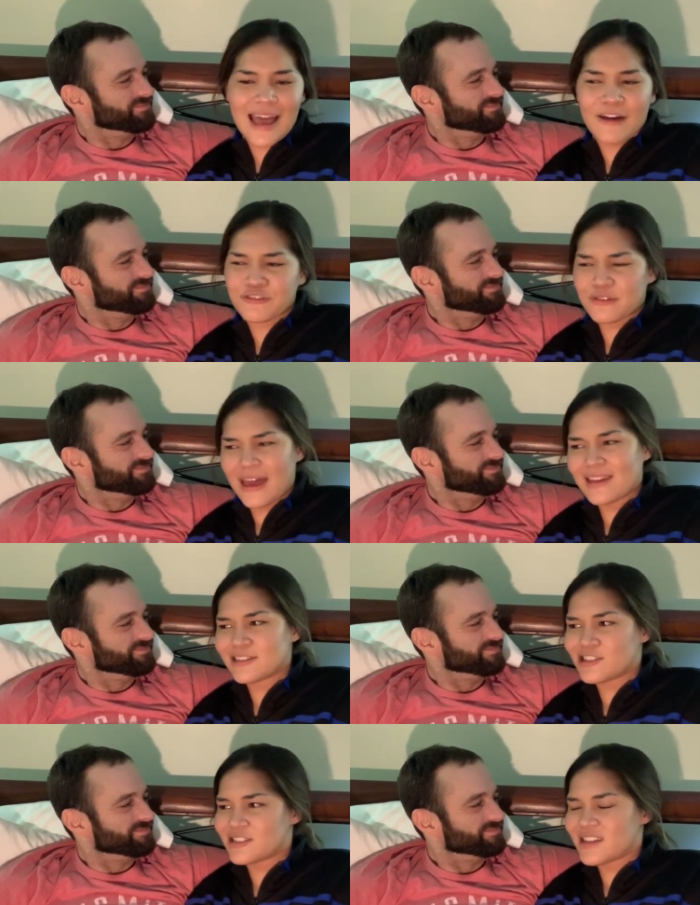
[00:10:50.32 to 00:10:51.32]
Speaker 1: after that.
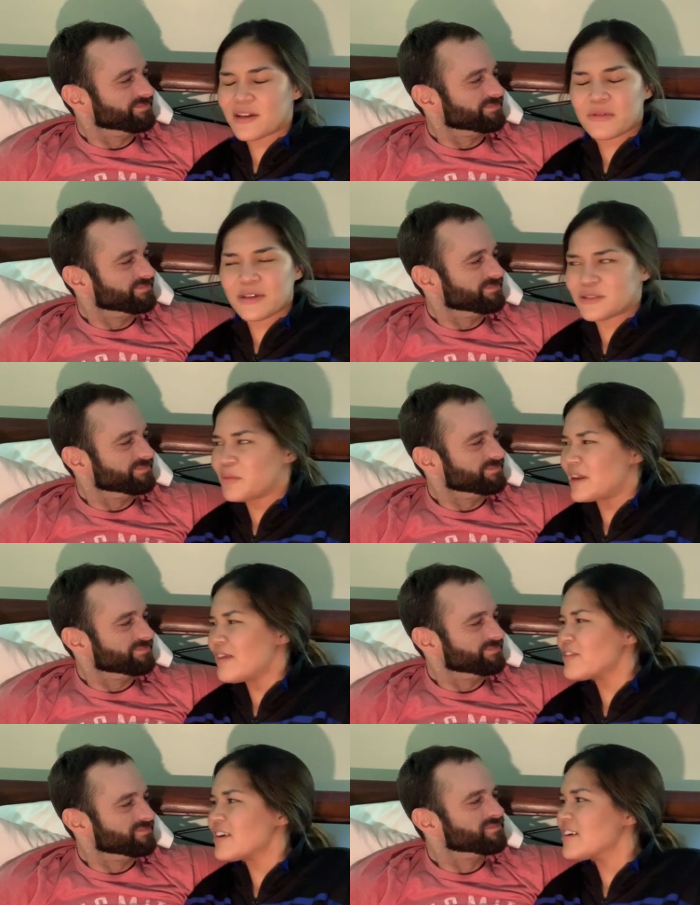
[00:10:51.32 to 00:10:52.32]
It's just like it's
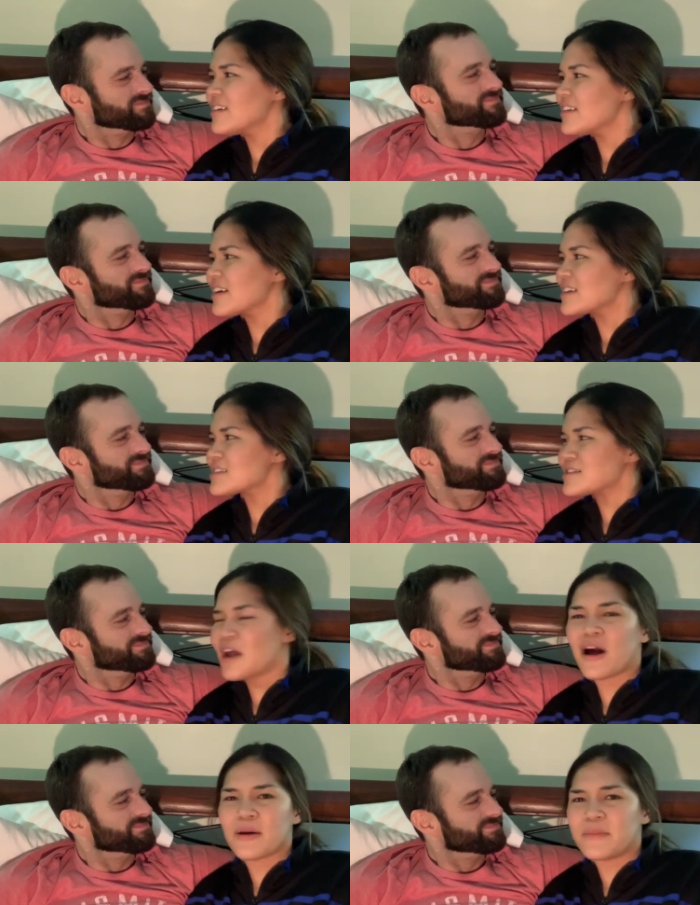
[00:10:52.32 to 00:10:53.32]
whatever. Like, it's
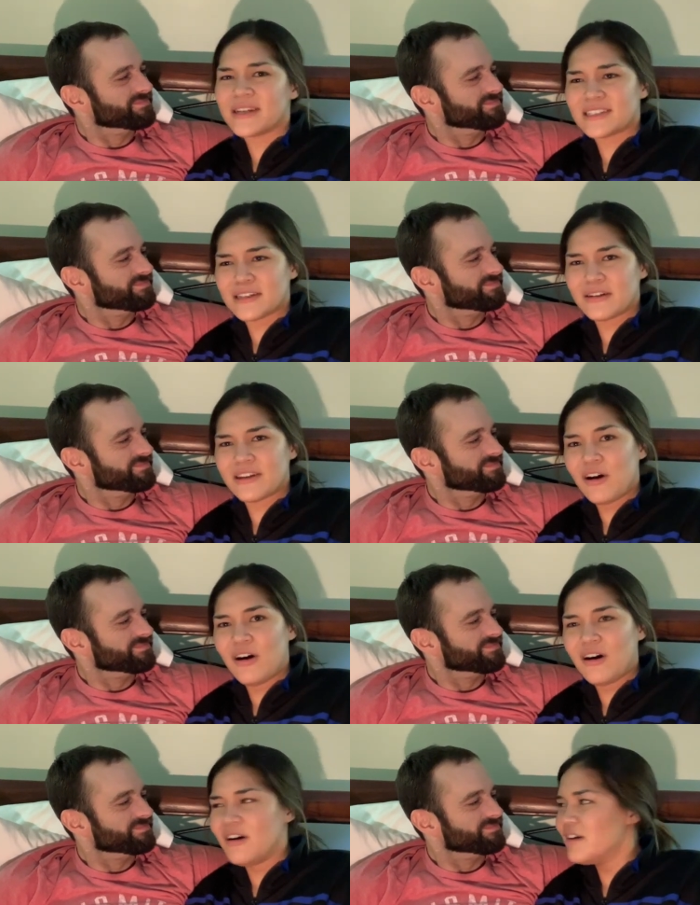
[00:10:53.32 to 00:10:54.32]
not a big deal at
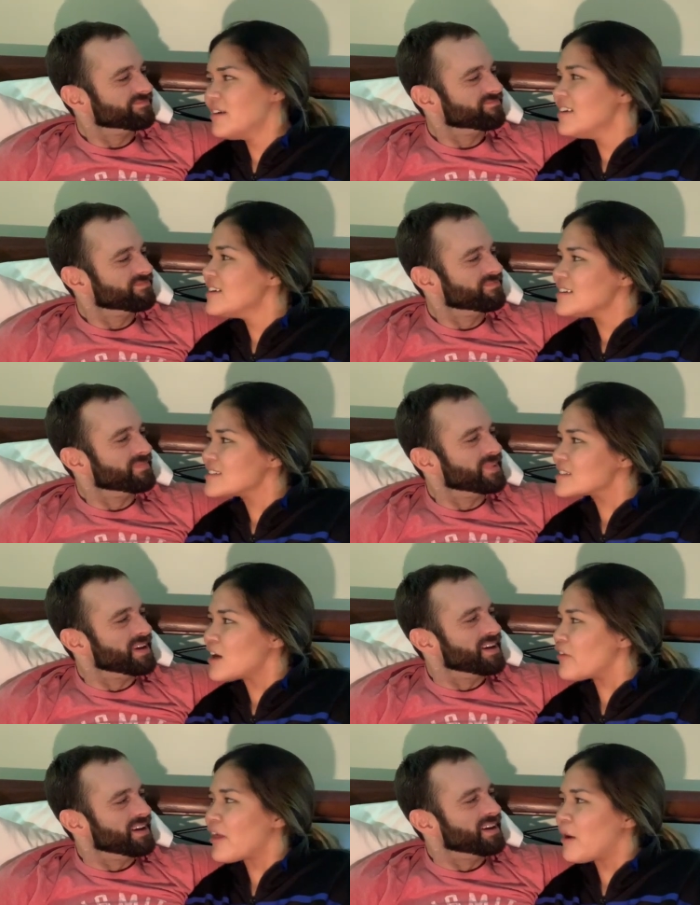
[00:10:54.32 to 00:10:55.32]
all. It's
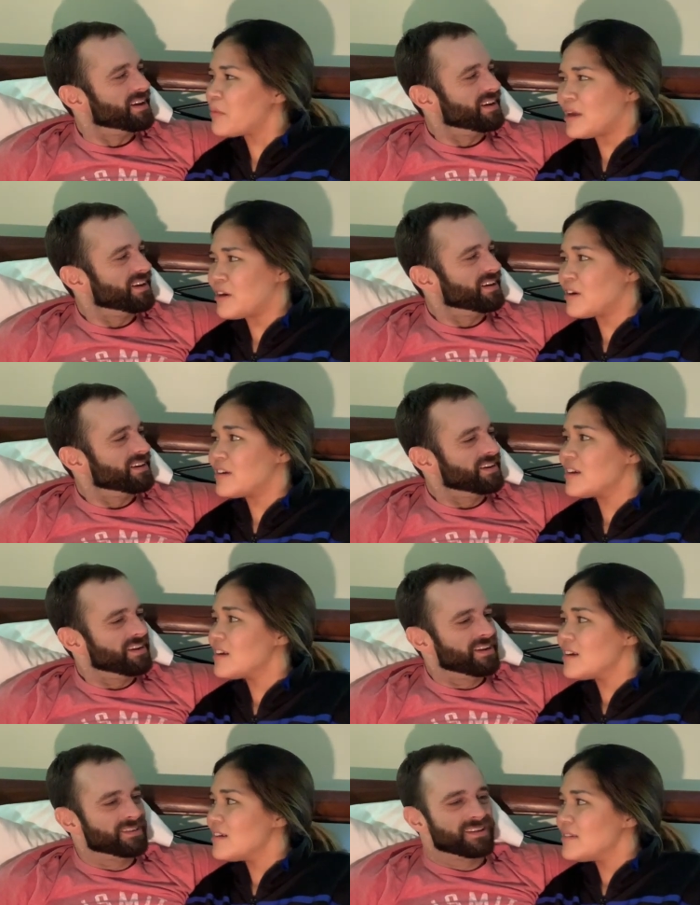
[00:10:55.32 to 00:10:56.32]
not that weird.
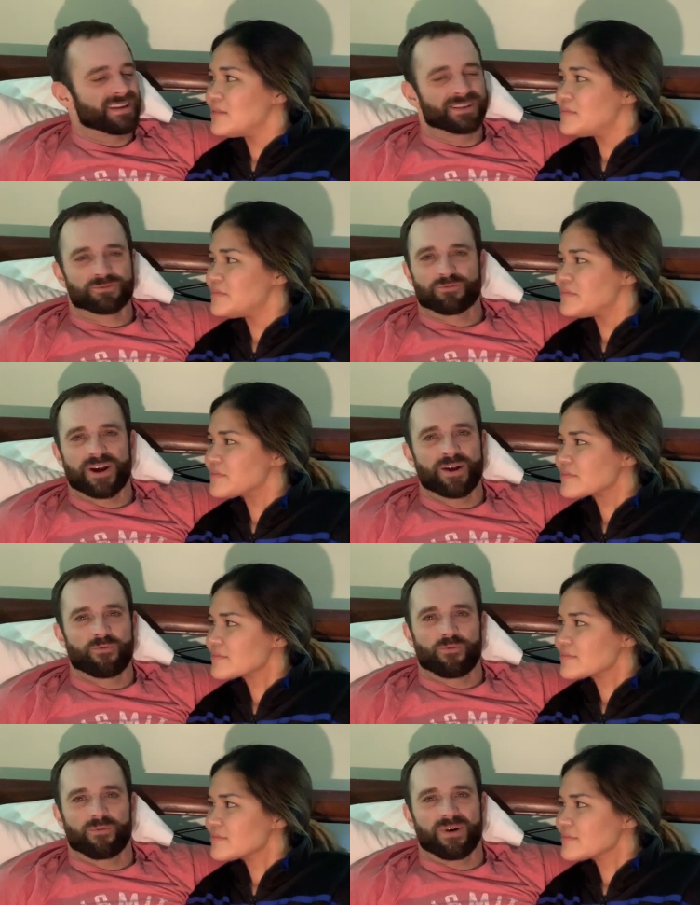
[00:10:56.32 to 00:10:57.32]
Speaker 2: It it's way
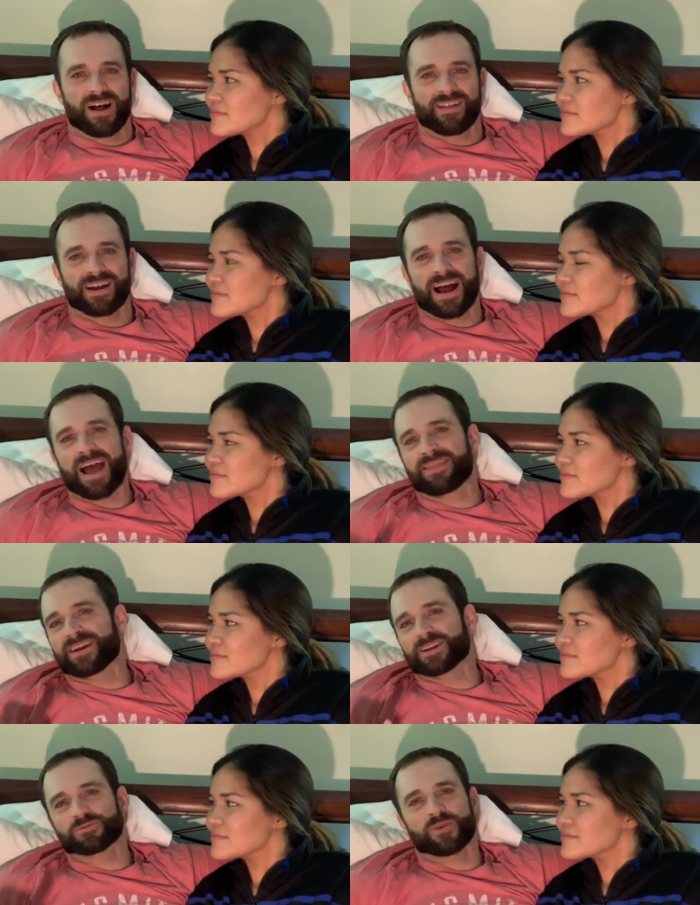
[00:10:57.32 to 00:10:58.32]
like I
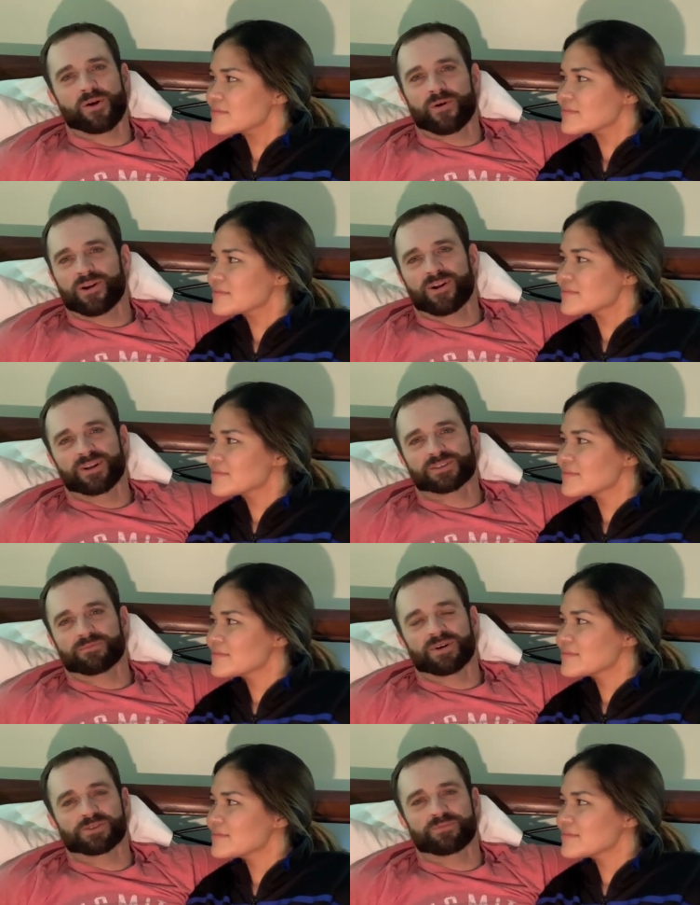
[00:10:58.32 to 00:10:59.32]
think it's way weirder, and it's a
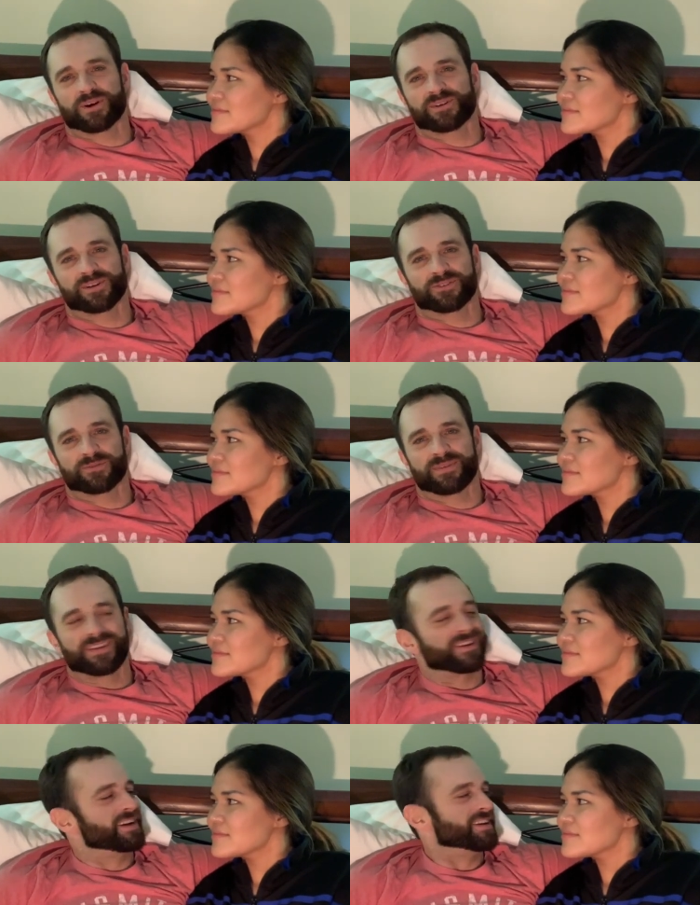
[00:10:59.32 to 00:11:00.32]
much bigger deal to me
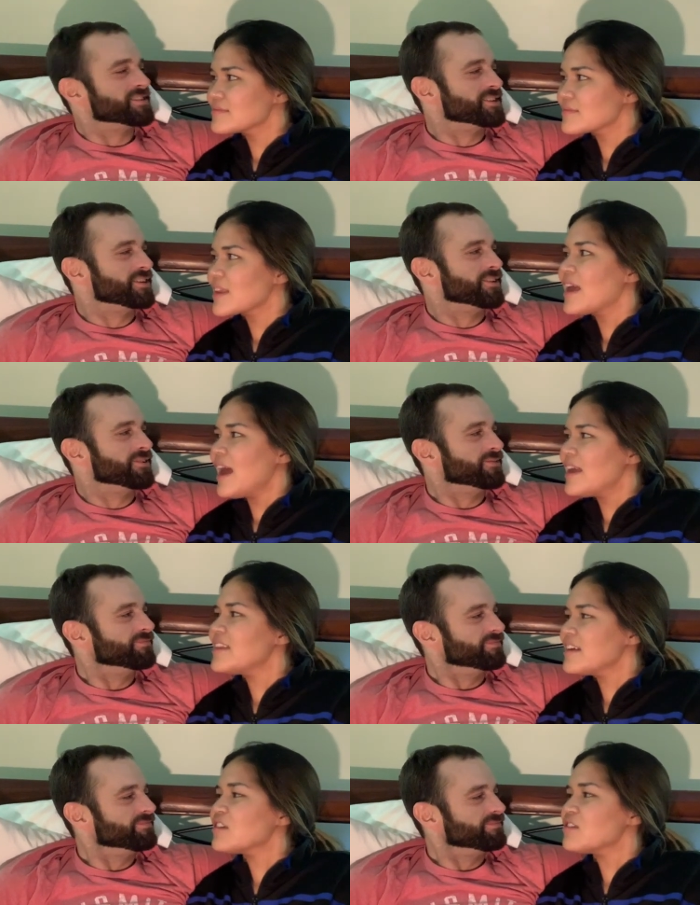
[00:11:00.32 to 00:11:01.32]
than it is to you. And
Speaker 1: I
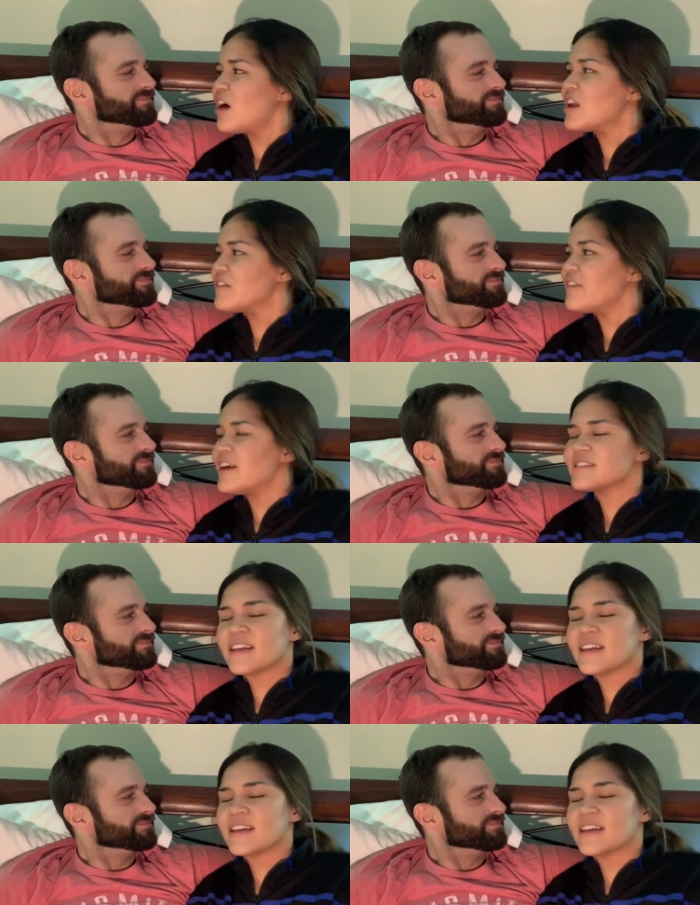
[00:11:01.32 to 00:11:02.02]
think a lot of things.